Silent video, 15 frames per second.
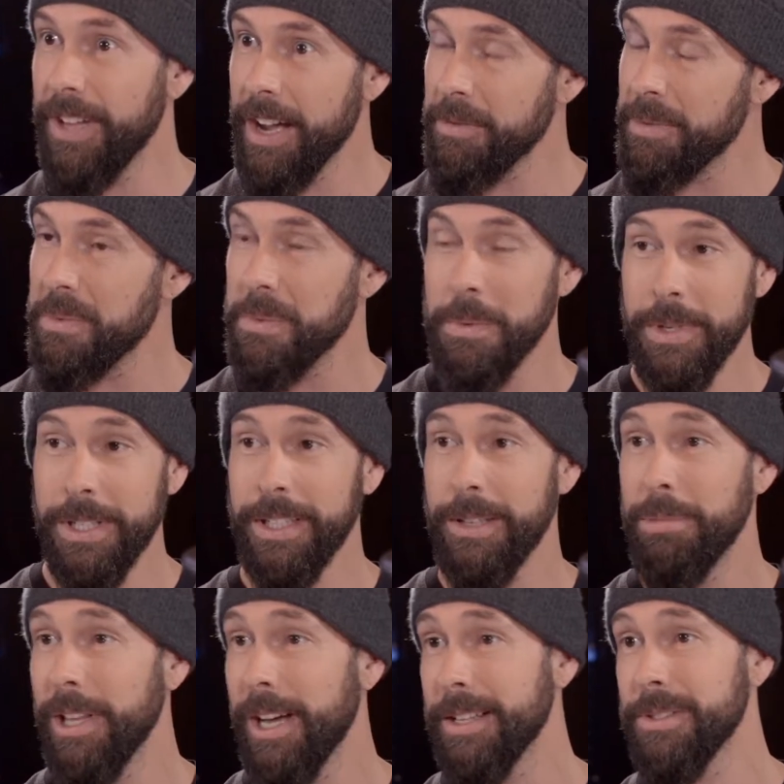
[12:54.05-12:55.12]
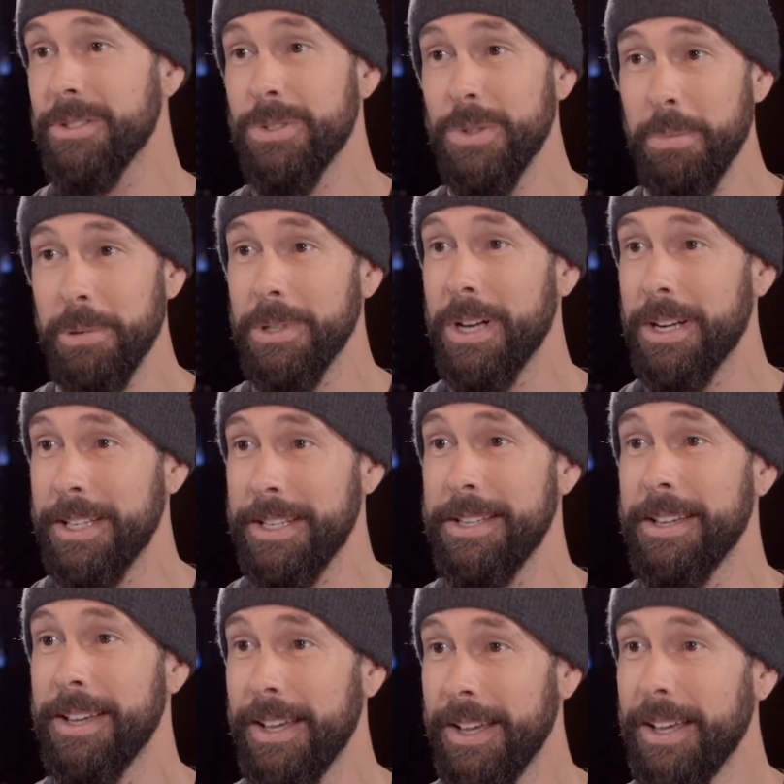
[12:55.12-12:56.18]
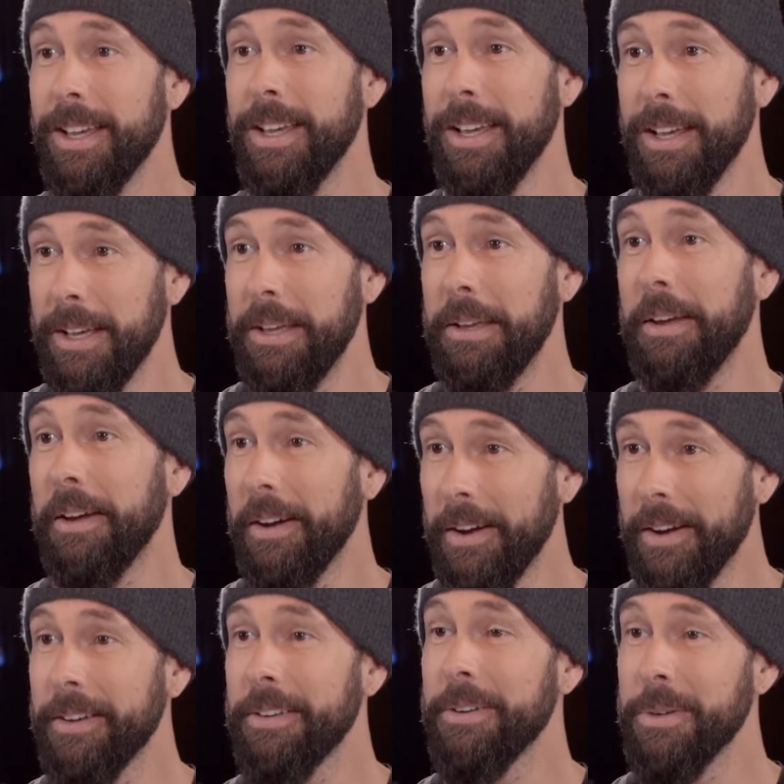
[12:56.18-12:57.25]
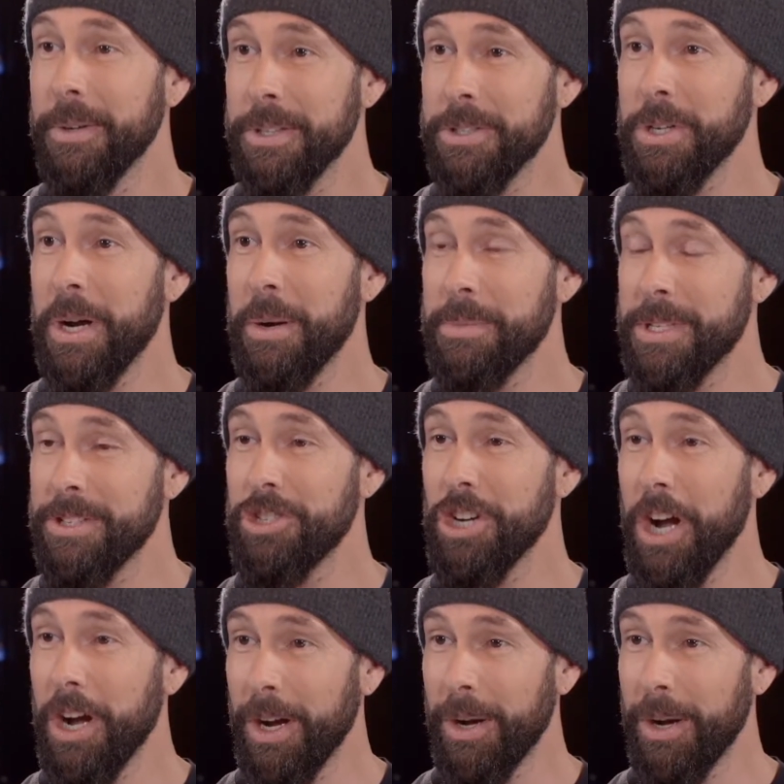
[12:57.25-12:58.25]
Yeah, I've been really blessed, super lucky. Yeah, going job to job.